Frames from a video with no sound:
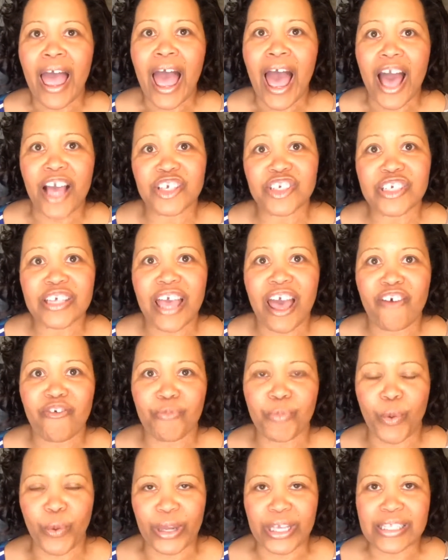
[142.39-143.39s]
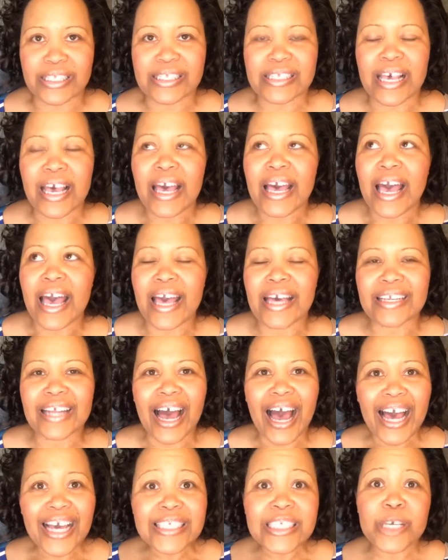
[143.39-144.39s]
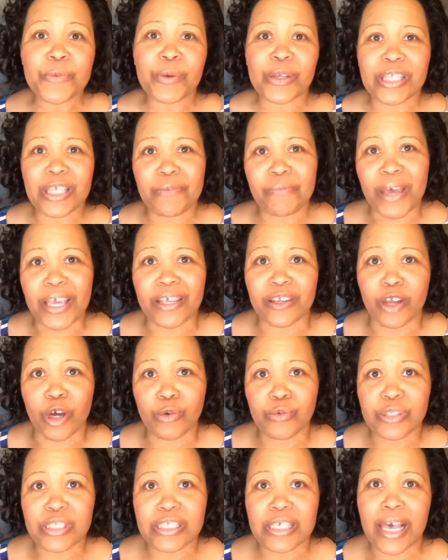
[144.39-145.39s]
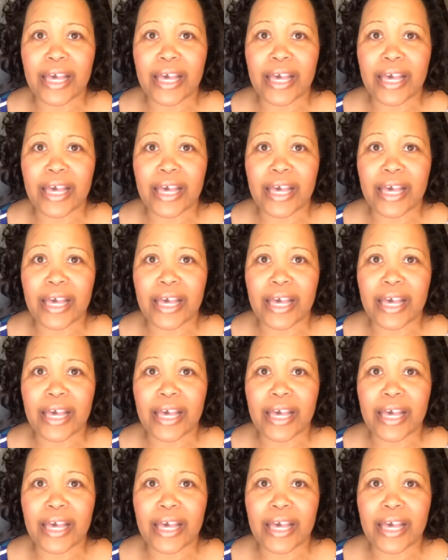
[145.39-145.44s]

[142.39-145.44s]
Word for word: Actually, have points. And I typically make notes,